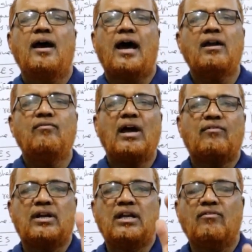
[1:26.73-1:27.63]
And we
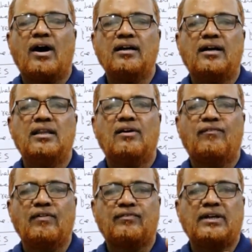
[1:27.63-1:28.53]
have divided the
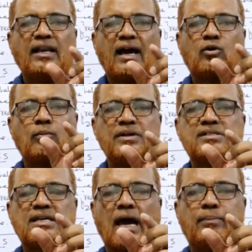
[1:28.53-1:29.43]
fifty lakh
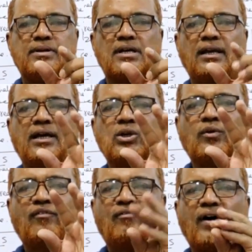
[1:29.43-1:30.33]
rupees capital
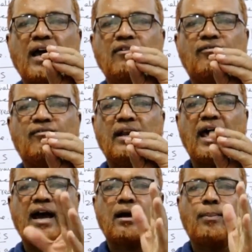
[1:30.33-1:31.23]
into five
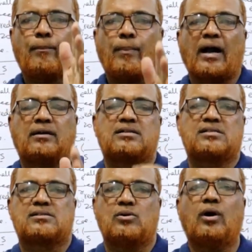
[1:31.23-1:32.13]
lakh
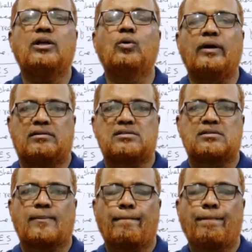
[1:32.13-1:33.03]
parts or
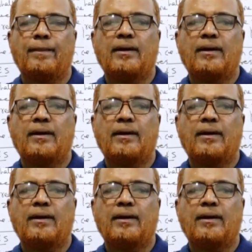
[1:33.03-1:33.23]
units.